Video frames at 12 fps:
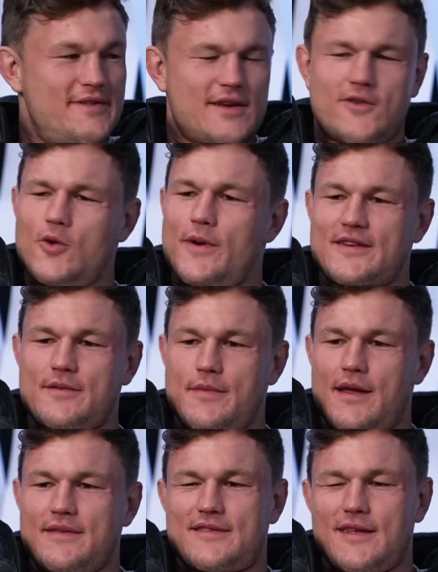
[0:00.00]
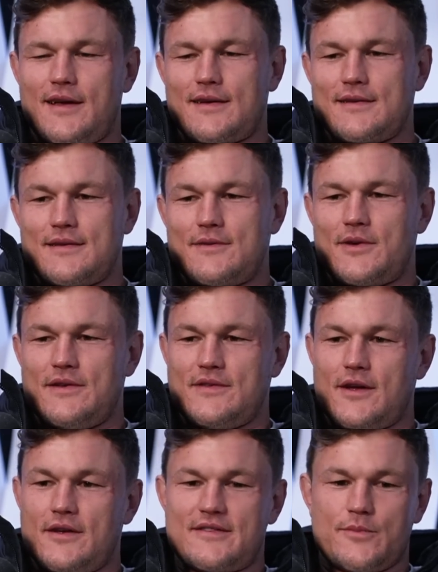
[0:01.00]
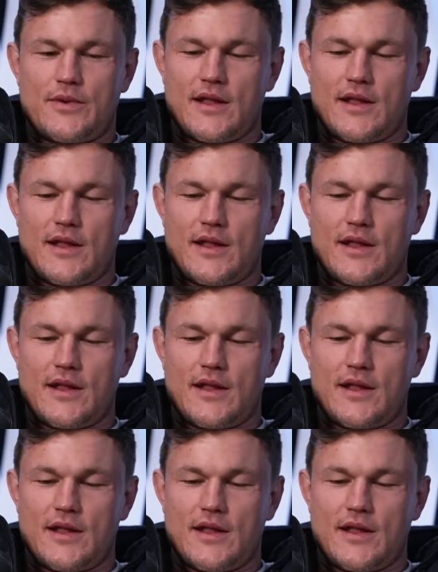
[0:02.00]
It's like $2 a month. So like, you won't even notice it.